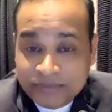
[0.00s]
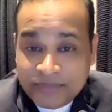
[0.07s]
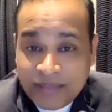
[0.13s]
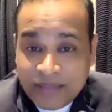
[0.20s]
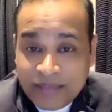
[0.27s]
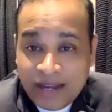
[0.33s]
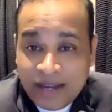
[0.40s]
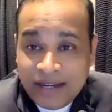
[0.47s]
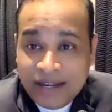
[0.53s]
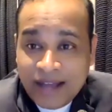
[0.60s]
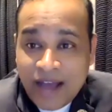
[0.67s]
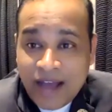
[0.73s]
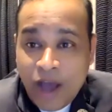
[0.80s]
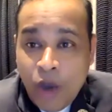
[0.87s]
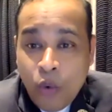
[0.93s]
and
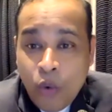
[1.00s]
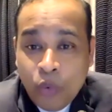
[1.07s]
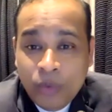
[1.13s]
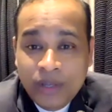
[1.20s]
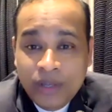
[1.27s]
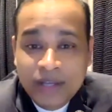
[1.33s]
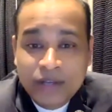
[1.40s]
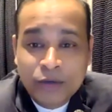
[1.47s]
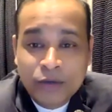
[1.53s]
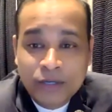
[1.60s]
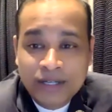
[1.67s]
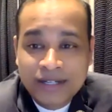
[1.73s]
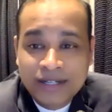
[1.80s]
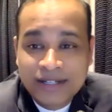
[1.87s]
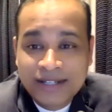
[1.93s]
how we
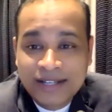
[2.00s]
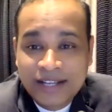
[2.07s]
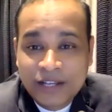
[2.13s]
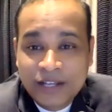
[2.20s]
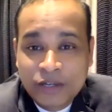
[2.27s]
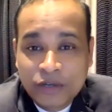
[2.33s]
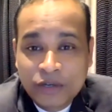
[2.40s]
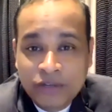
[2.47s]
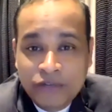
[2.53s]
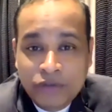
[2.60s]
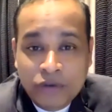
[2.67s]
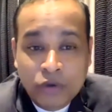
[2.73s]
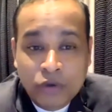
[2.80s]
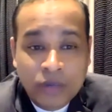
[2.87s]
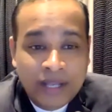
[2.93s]
cook. If you're
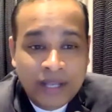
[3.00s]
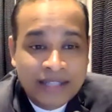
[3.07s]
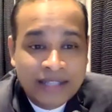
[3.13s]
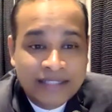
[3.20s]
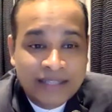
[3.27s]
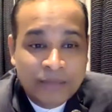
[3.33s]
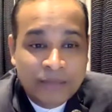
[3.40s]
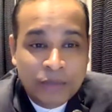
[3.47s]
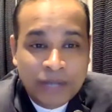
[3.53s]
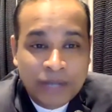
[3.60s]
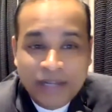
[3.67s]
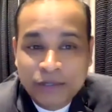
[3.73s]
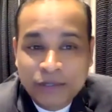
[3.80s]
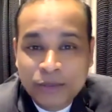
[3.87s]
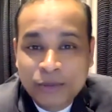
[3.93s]
cooking, let's say
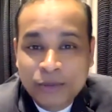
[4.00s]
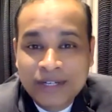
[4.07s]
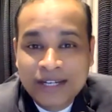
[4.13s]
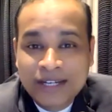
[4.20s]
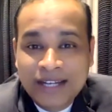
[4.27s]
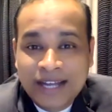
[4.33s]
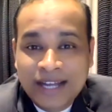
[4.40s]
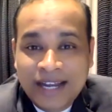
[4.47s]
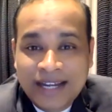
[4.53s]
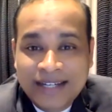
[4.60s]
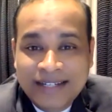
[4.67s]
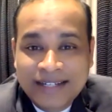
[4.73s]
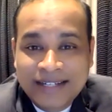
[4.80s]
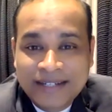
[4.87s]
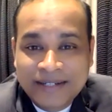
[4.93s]
potato,
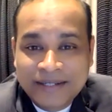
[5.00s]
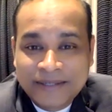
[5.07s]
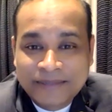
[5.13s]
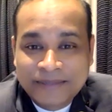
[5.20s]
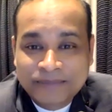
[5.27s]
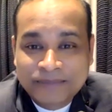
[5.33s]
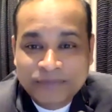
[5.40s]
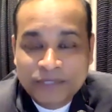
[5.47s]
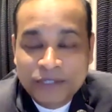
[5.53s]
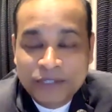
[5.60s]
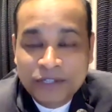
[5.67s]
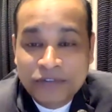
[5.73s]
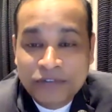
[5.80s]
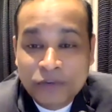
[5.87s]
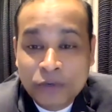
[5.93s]
and
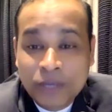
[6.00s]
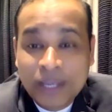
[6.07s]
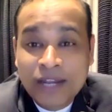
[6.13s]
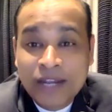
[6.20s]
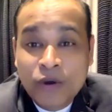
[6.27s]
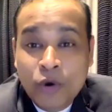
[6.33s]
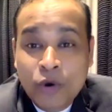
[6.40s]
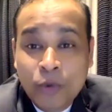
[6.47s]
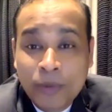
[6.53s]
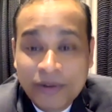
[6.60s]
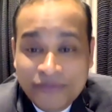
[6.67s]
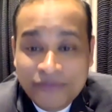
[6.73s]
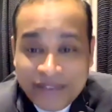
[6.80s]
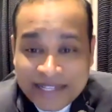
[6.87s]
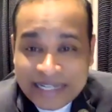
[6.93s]
if you're cooking in an
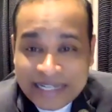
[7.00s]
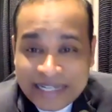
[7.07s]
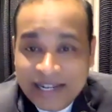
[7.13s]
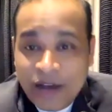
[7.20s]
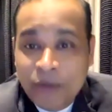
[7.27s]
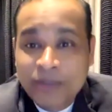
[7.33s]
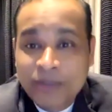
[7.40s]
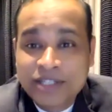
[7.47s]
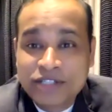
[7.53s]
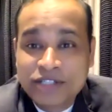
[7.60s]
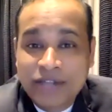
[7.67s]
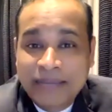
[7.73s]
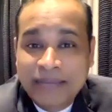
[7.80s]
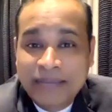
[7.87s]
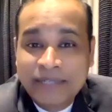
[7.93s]
open vessel, how much
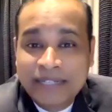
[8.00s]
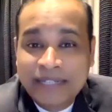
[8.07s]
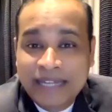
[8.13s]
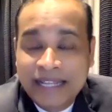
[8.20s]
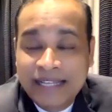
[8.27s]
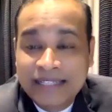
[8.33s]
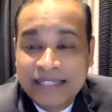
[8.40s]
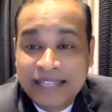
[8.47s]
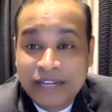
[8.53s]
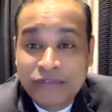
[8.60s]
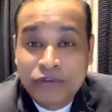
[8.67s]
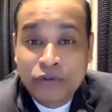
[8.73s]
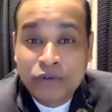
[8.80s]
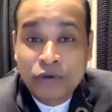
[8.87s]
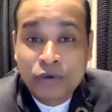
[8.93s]
time it takes, and
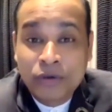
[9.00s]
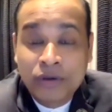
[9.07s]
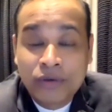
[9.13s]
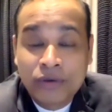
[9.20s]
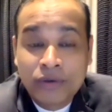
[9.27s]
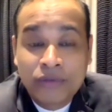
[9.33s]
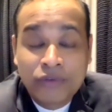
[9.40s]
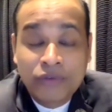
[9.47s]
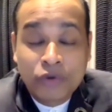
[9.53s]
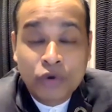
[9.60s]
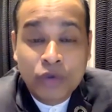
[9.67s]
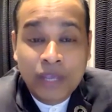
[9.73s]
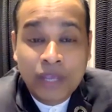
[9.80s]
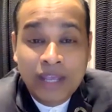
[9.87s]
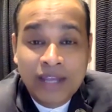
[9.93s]
if you're
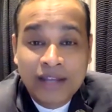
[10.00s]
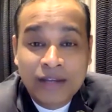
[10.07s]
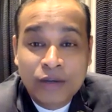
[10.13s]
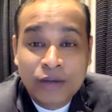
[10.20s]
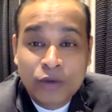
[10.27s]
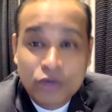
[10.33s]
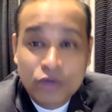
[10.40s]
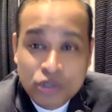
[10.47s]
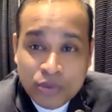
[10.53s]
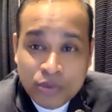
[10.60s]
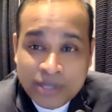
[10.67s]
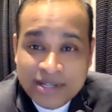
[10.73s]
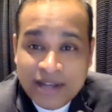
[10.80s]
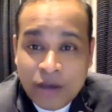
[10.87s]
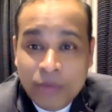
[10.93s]
cooking in a closed
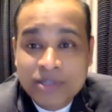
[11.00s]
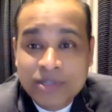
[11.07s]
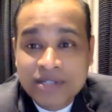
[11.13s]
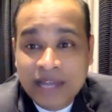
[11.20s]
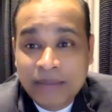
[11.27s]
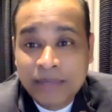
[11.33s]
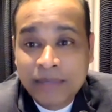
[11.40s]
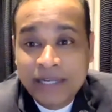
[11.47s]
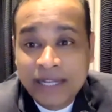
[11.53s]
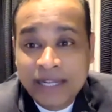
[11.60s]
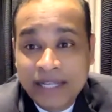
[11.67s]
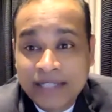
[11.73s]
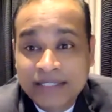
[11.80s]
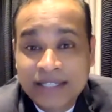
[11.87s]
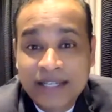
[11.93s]
vessel, how much time it
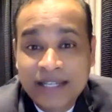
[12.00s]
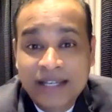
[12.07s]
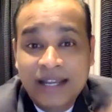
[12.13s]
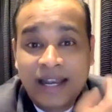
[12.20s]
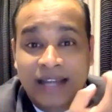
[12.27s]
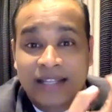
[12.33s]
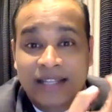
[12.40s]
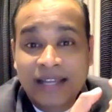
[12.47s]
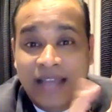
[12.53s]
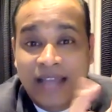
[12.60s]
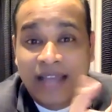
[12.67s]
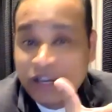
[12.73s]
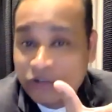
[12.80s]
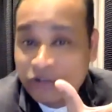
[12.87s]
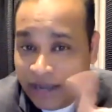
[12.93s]
takes, and the
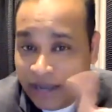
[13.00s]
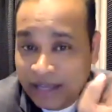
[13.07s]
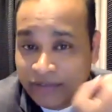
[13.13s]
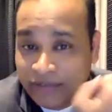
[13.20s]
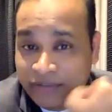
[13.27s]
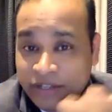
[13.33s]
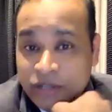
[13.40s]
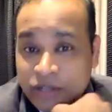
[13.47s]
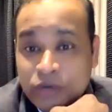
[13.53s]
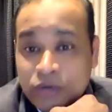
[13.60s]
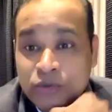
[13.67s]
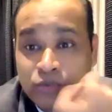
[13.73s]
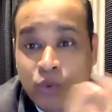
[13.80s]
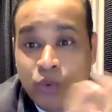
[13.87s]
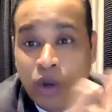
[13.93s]
kind of fire we
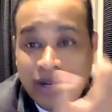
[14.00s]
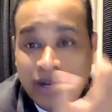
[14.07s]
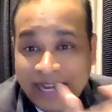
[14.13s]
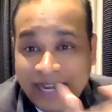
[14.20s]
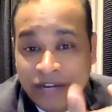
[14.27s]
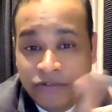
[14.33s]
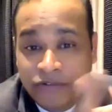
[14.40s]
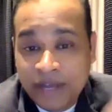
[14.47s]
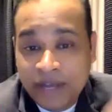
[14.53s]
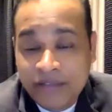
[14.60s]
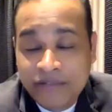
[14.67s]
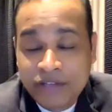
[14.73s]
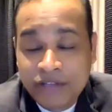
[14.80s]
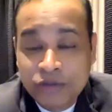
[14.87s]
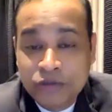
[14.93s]
use, what kind of fire
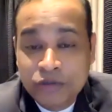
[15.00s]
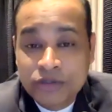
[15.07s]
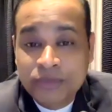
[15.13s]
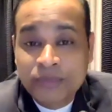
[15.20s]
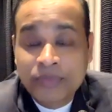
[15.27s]
we use,